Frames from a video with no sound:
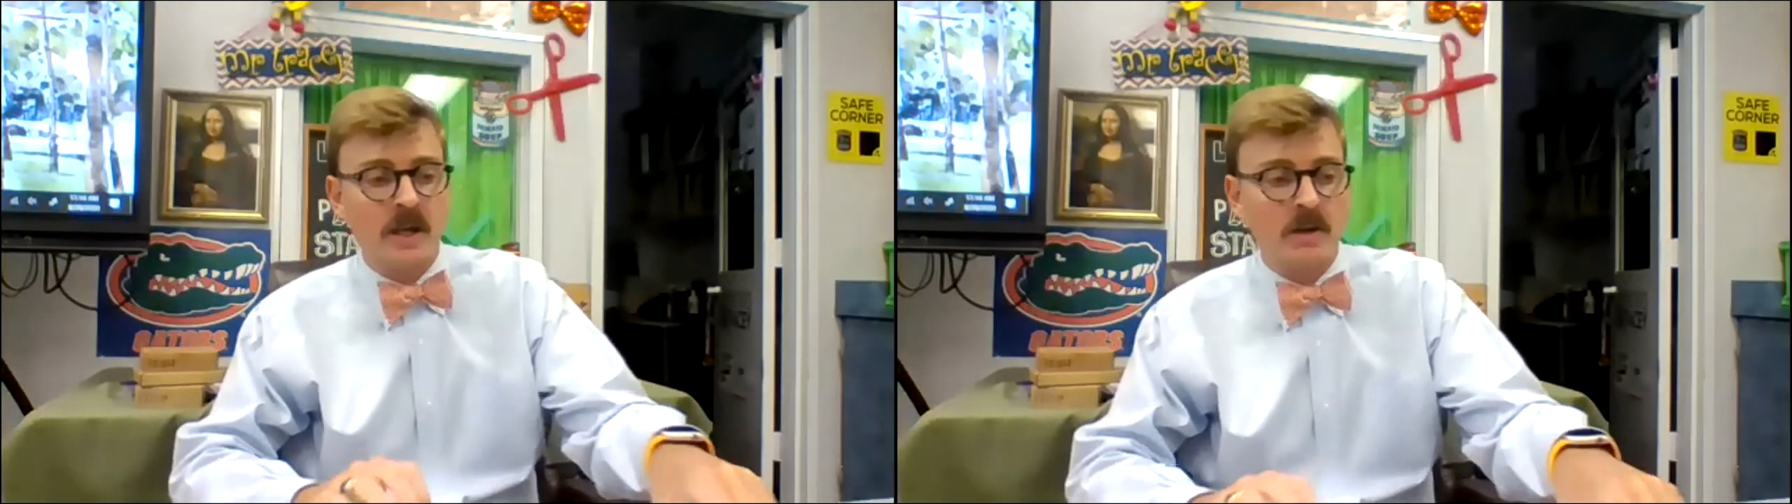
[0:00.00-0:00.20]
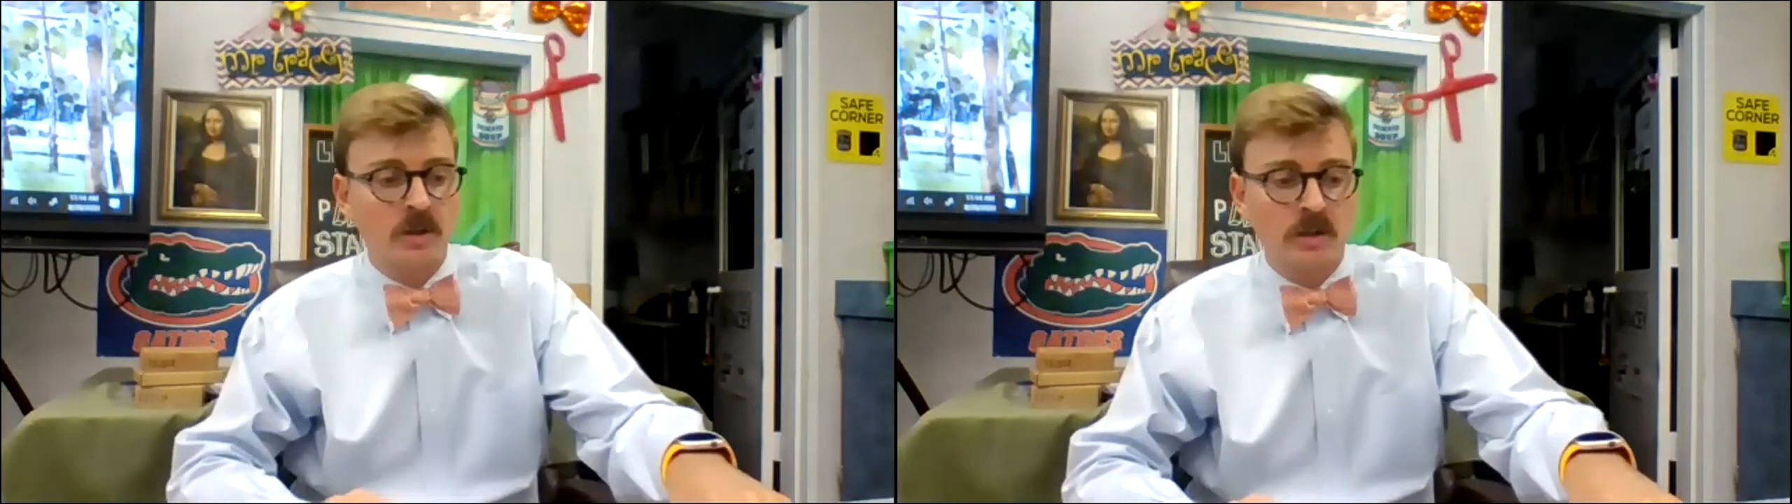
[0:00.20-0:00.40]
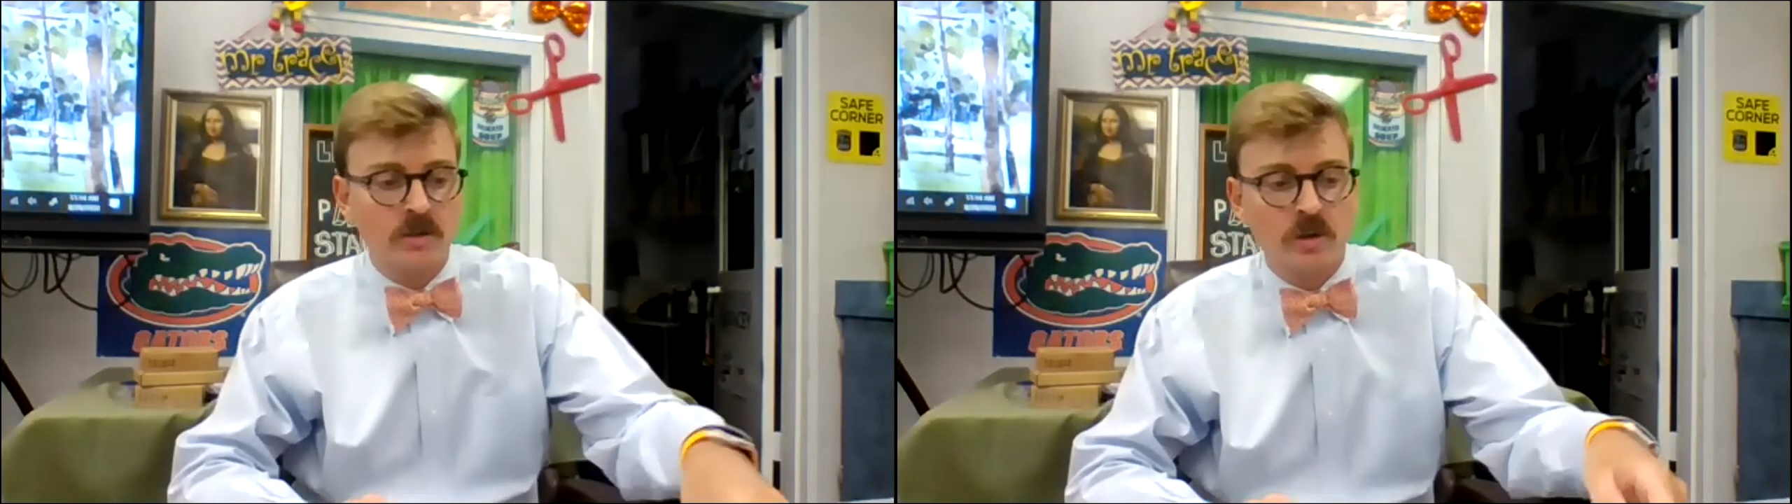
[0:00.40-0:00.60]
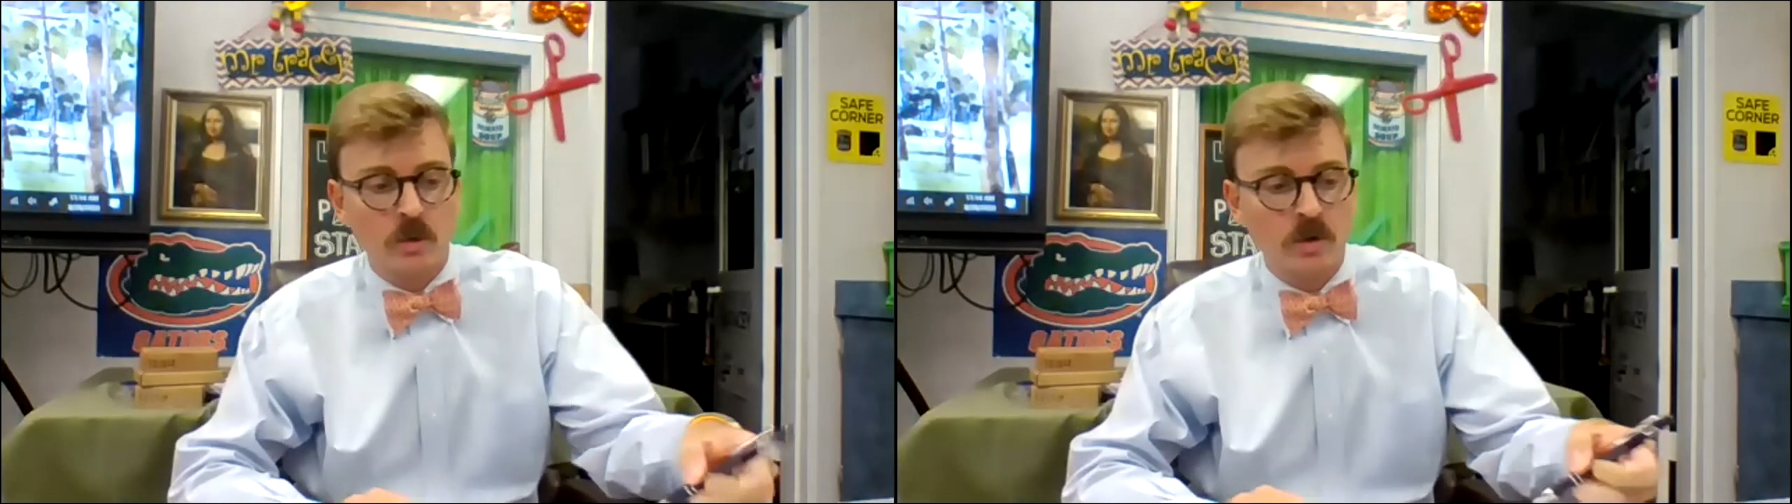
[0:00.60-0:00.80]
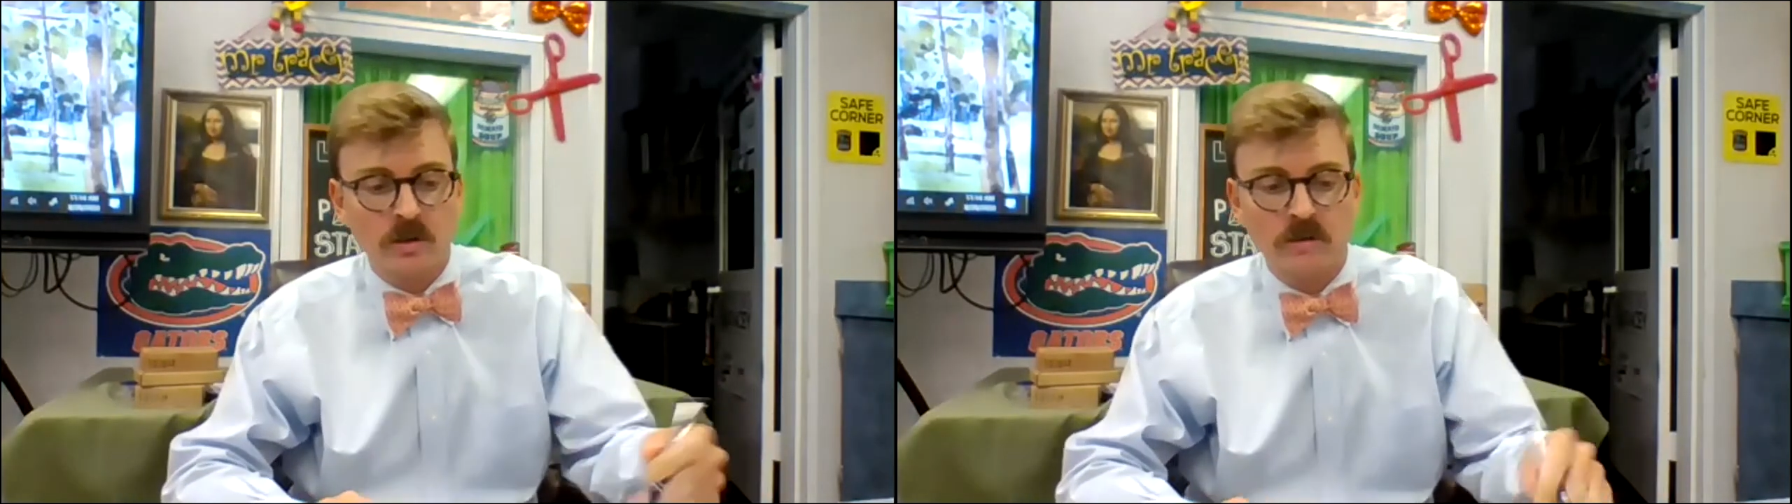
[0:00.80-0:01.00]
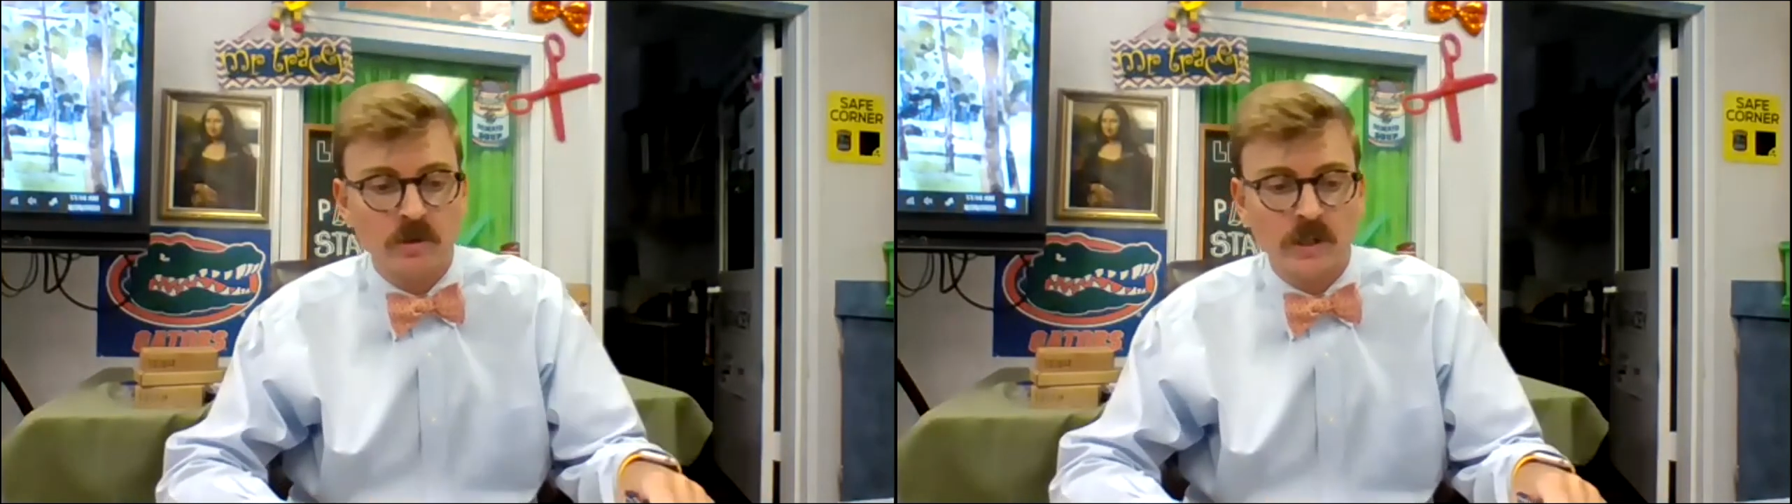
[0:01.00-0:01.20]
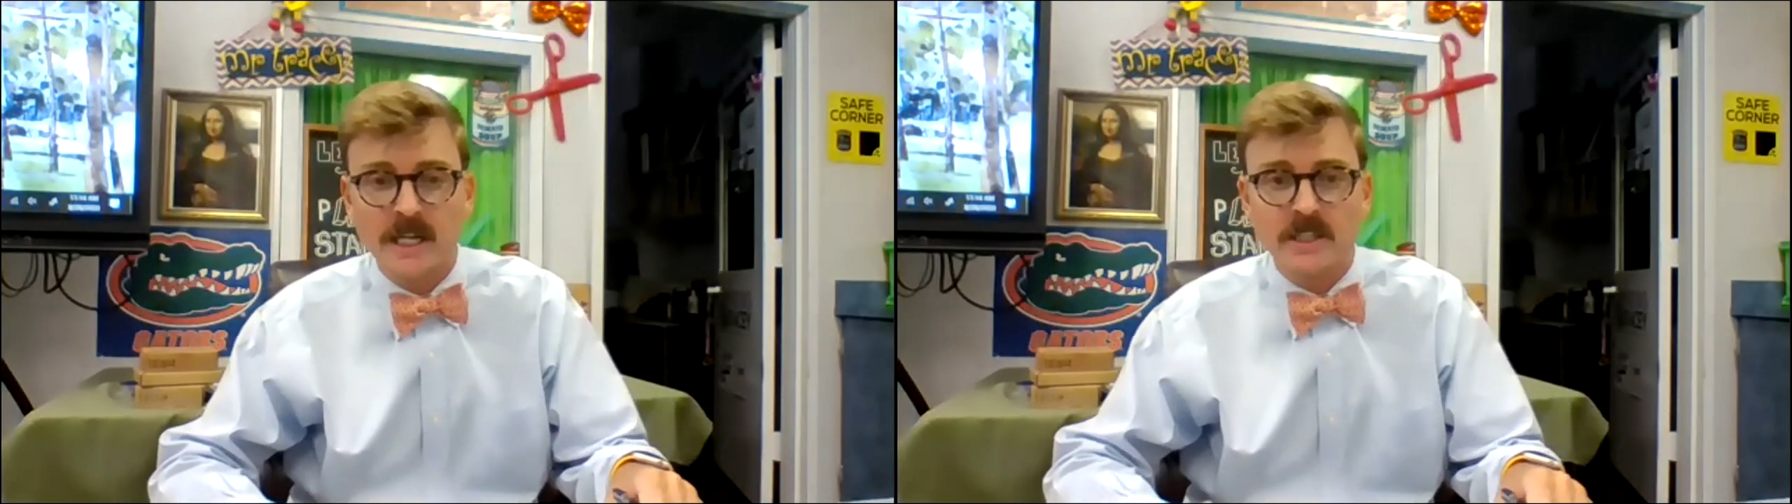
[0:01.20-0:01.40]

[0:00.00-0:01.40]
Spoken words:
looking through your work, you've really got